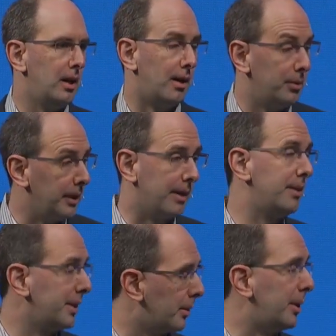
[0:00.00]
of really
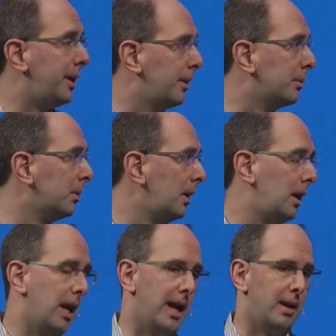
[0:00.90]
everything that we do,
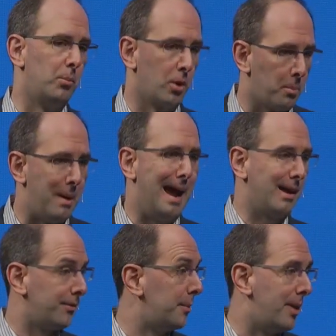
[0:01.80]
and work
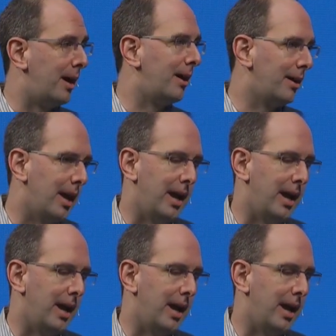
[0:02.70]
back from there.